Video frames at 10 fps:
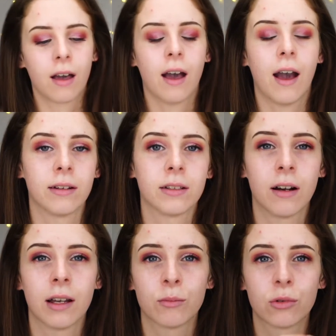And
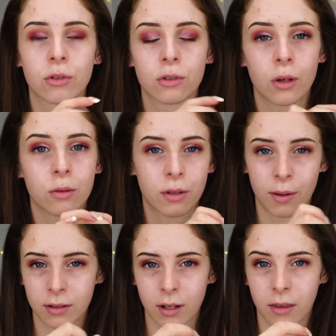I am so
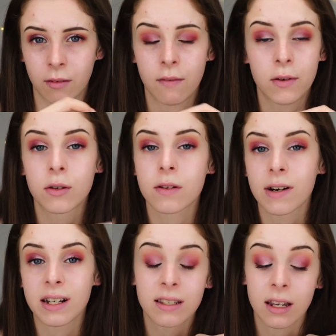excited. The reviews I've
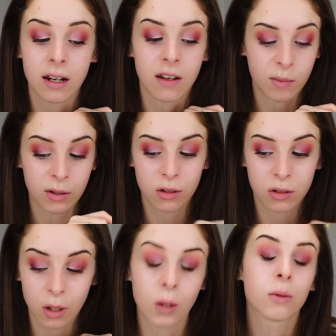already seen have been
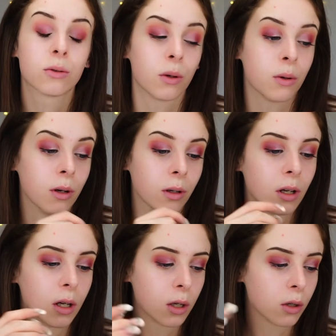so good.
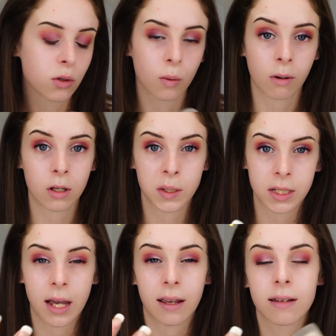So what I'm going to do
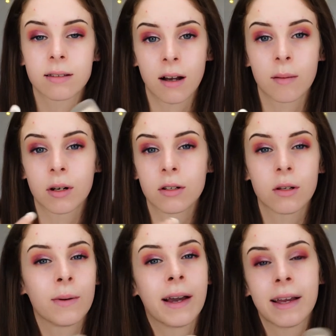today is I'm going
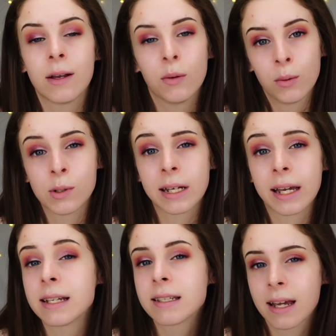to do a all
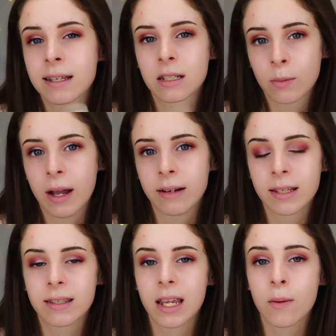day test wear
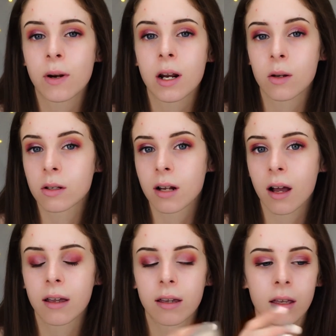to see what it looks
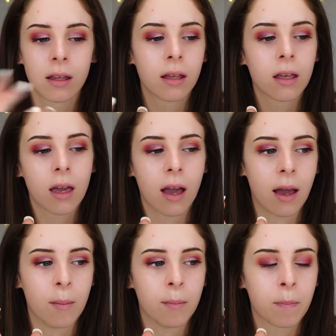like.
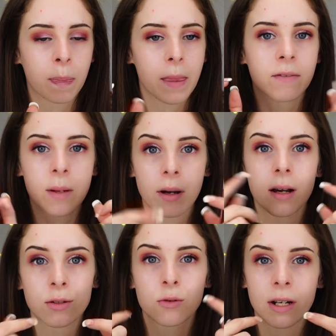I've done my
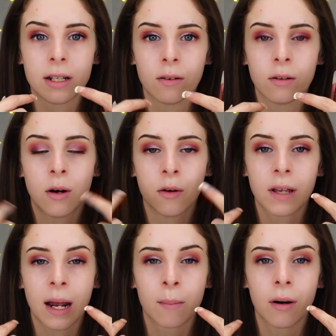eyes already off
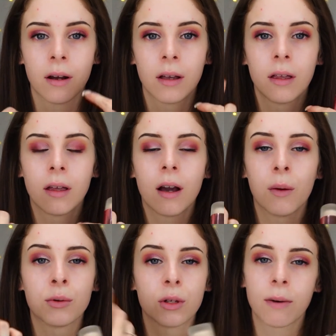camera.
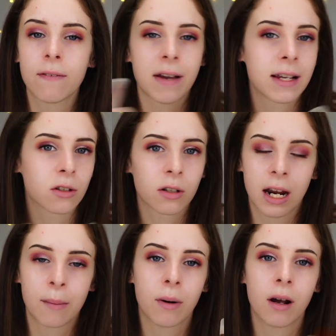I will do my face on
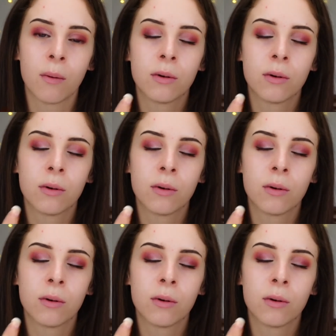camera.